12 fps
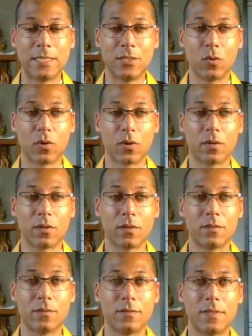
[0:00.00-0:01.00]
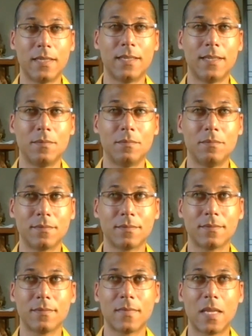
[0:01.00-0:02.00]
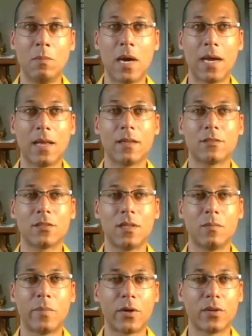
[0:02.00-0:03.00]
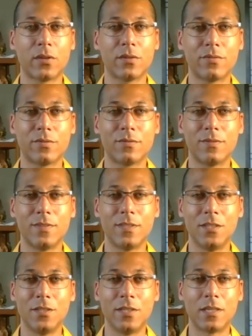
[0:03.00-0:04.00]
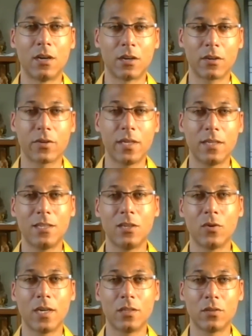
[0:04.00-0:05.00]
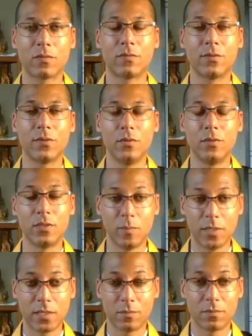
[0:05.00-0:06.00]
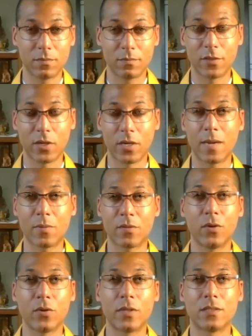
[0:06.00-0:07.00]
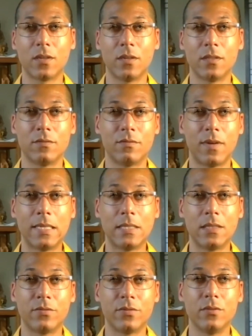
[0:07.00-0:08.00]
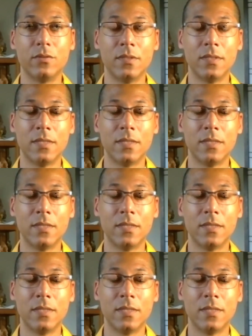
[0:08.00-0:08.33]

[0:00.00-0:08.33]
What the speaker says: Your biological imperative, you get hungry, you go out and look for food, so you become very hyper-focused on finding the food.